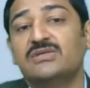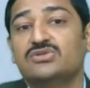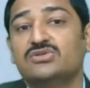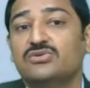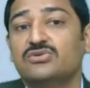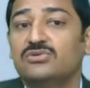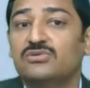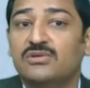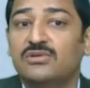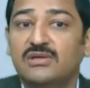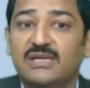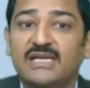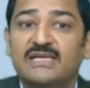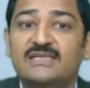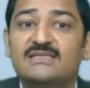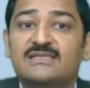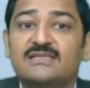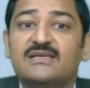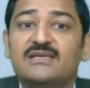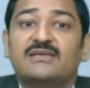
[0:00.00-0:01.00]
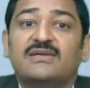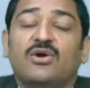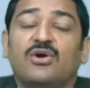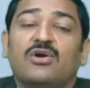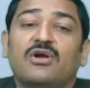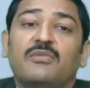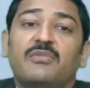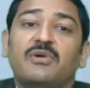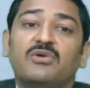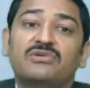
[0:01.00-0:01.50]
So let's
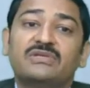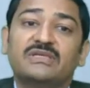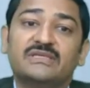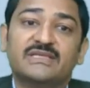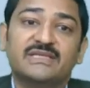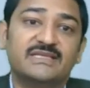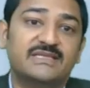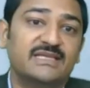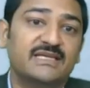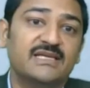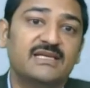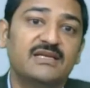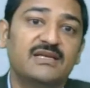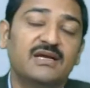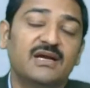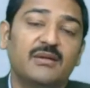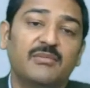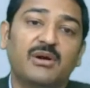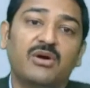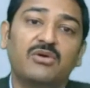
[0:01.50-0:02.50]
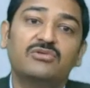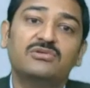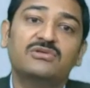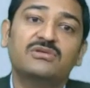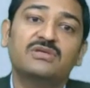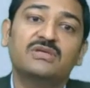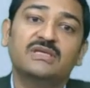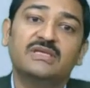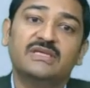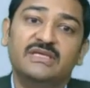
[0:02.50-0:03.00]
talk about in detail about
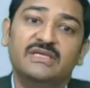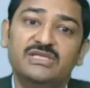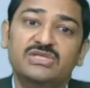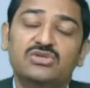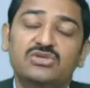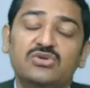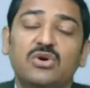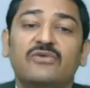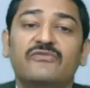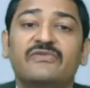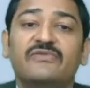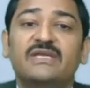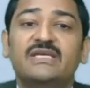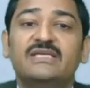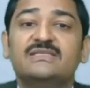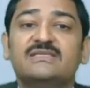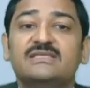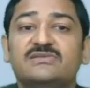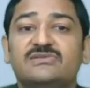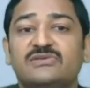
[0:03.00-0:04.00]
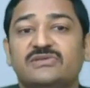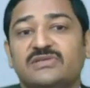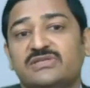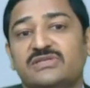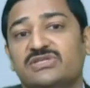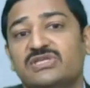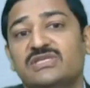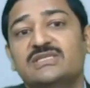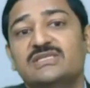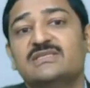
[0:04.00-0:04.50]
each of these
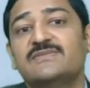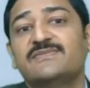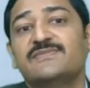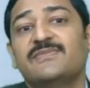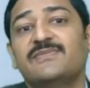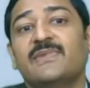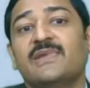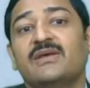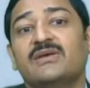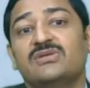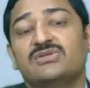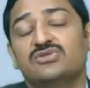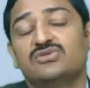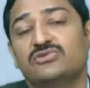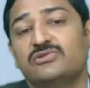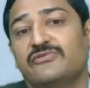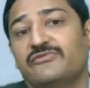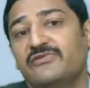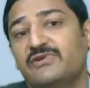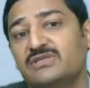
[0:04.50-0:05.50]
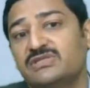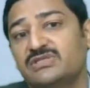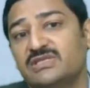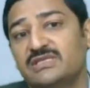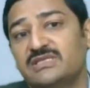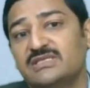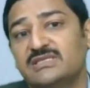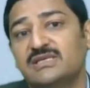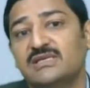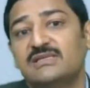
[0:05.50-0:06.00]
strategies. So the first
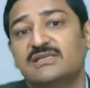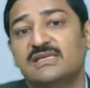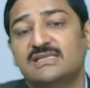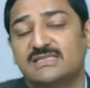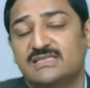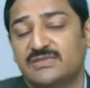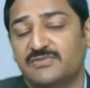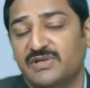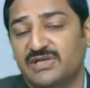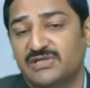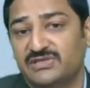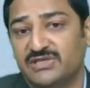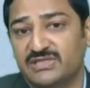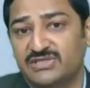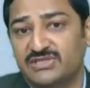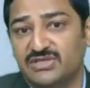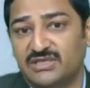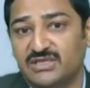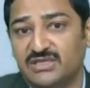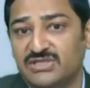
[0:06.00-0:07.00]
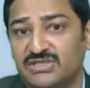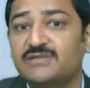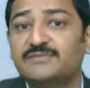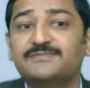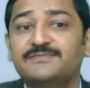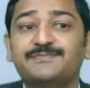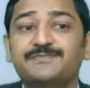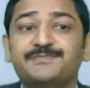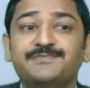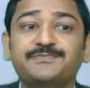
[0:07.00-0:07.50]
is the stability
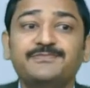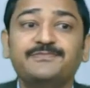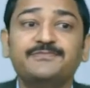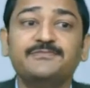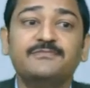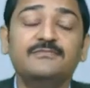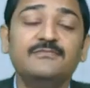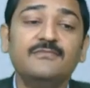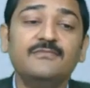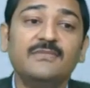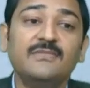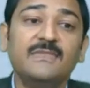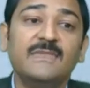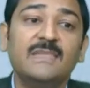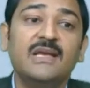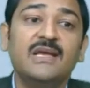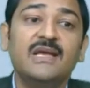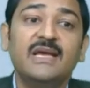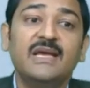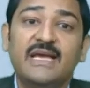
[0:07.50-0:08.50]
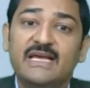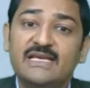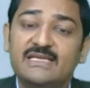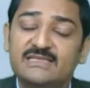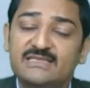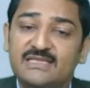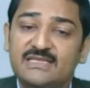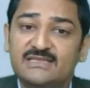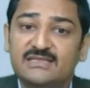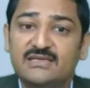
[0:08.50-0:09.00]
strategy.
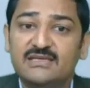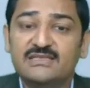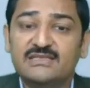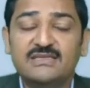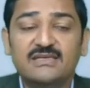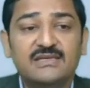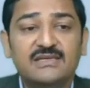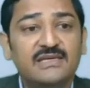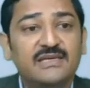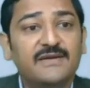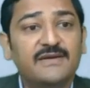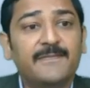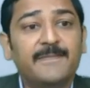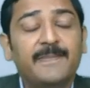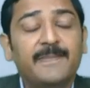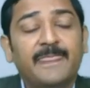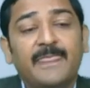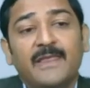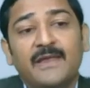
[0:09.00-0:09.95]
As discussed earlier,